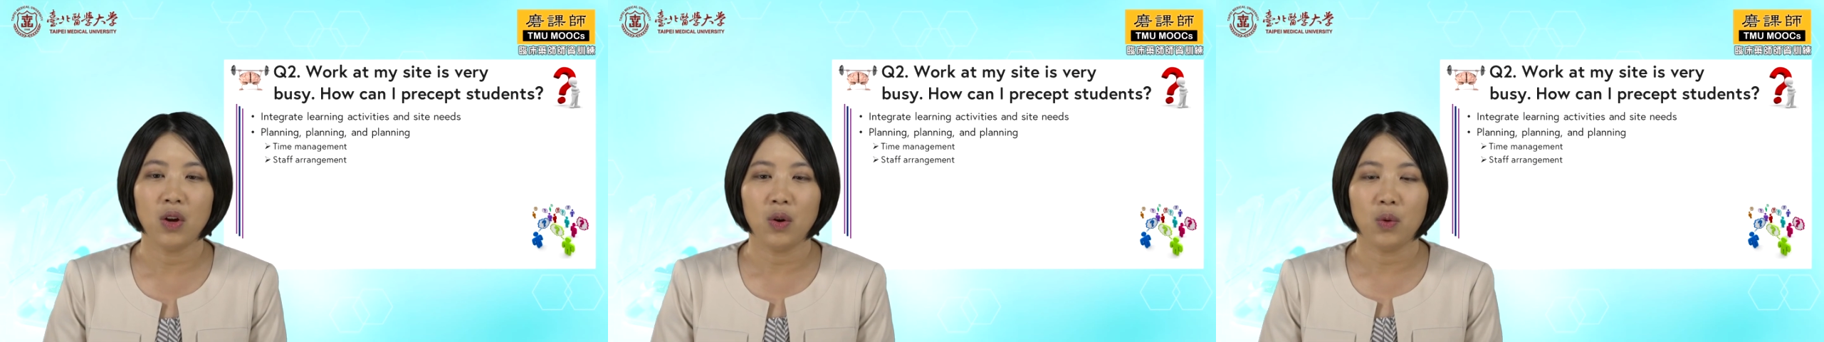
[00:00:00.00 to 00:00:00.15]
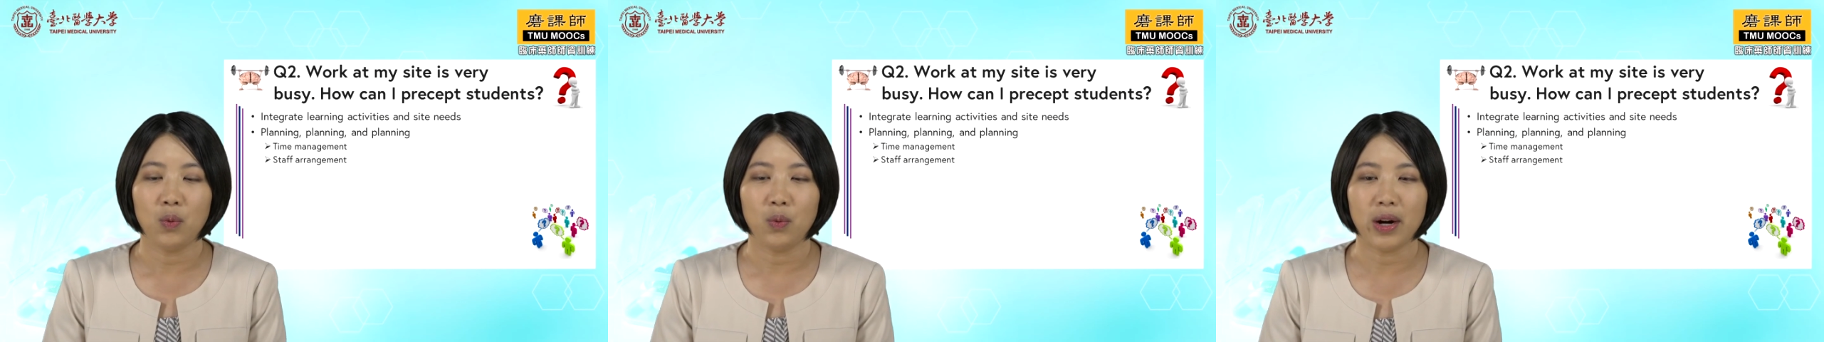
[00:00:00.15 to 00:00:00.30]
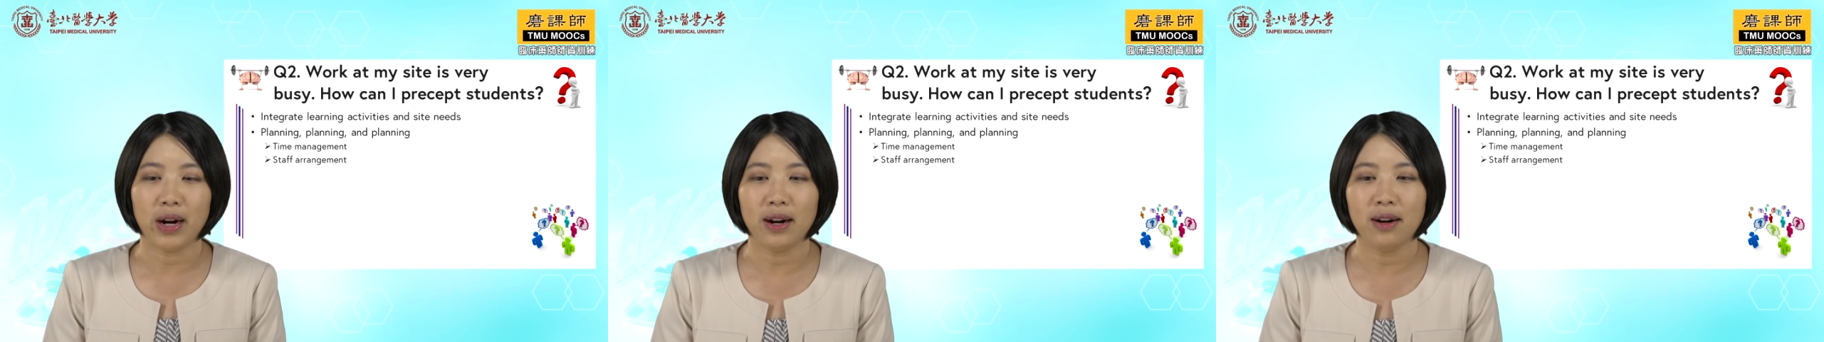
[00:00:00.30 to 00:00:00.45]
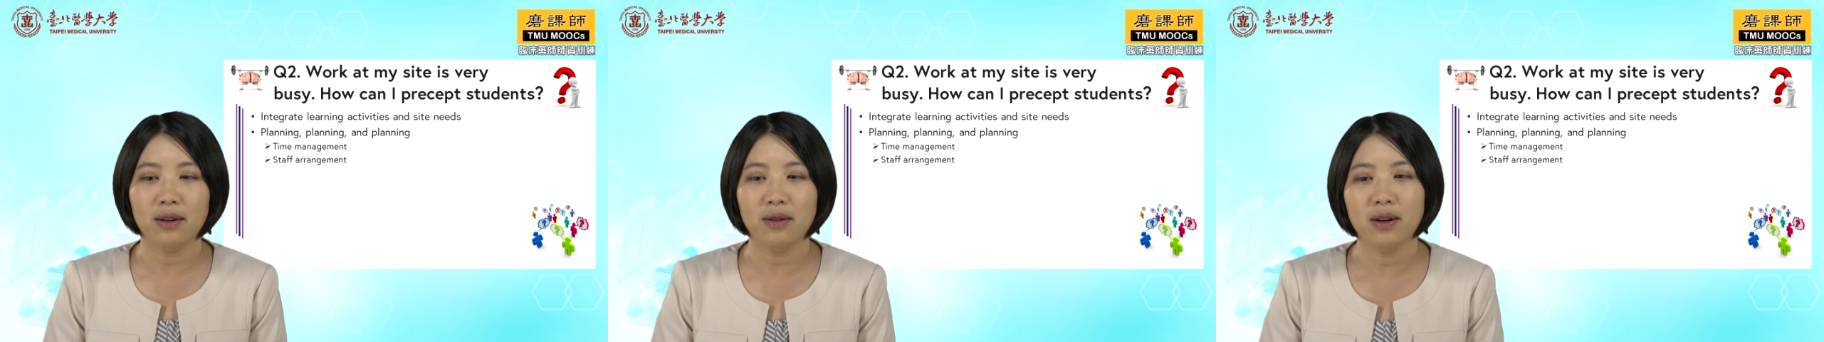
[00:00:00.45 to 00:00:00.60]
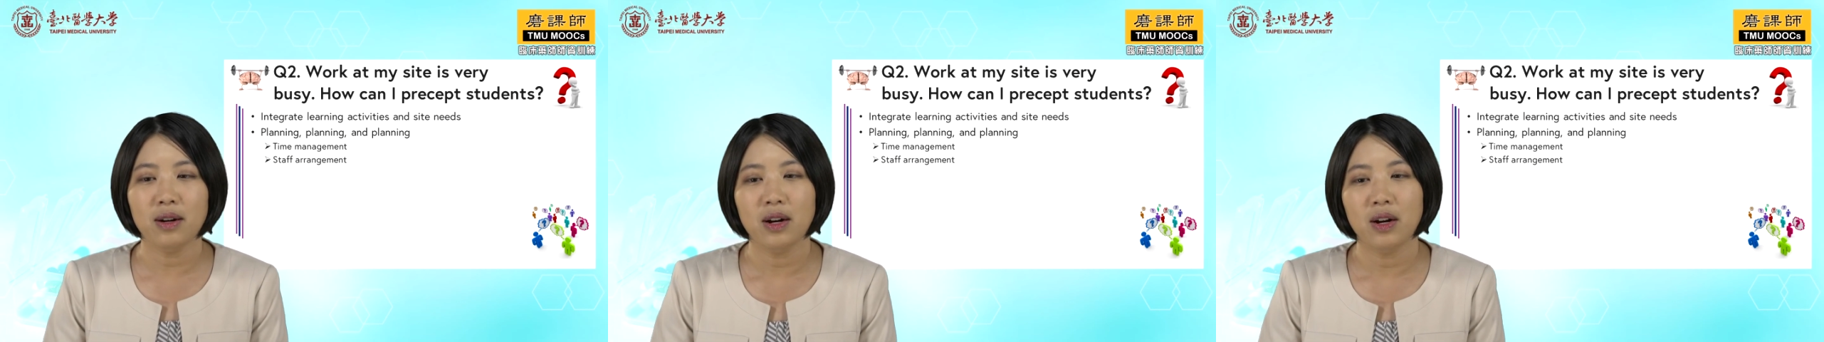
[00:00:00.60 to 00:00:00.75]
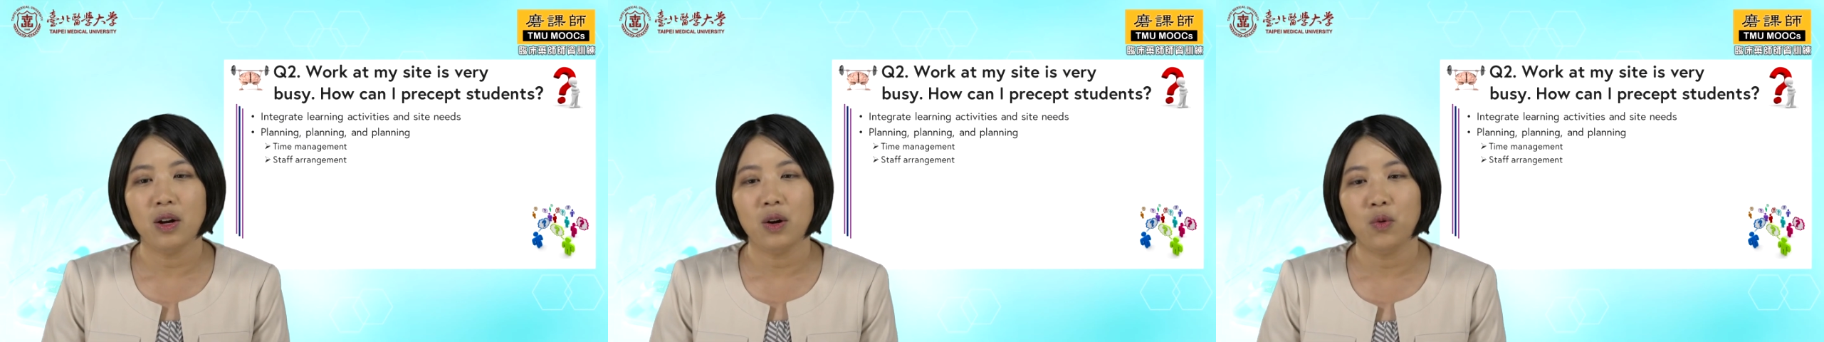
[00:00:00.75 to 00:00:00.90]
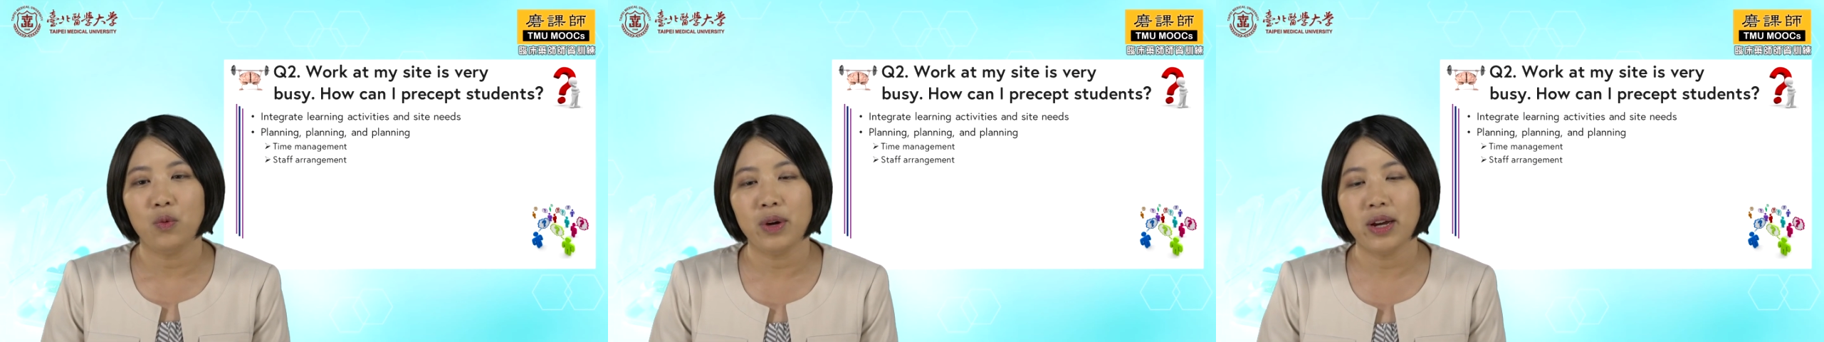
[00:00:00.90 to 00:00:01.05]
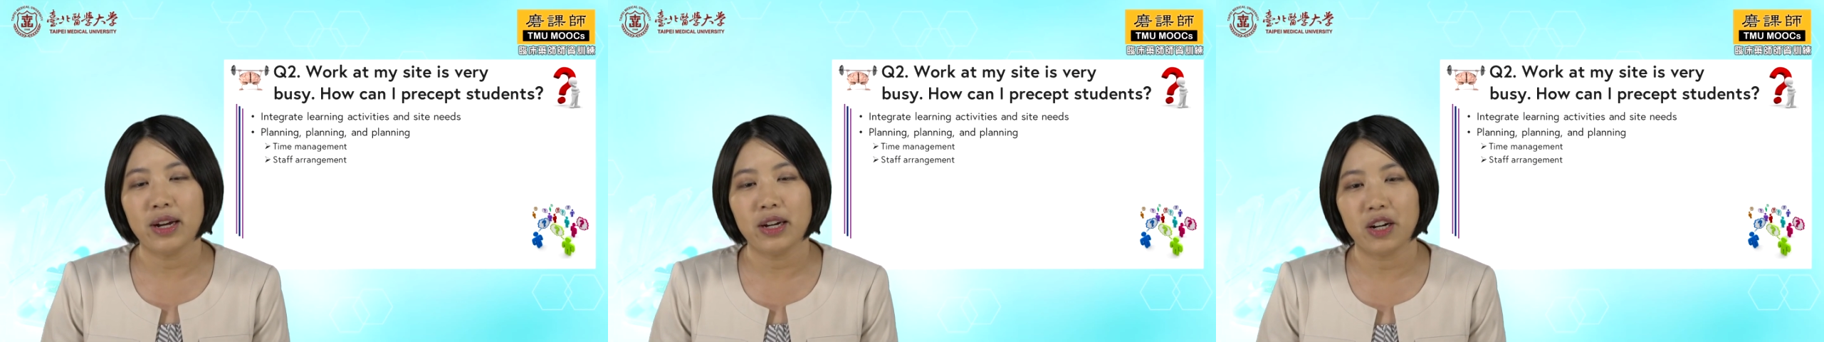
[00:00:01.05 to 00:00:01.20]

Well, we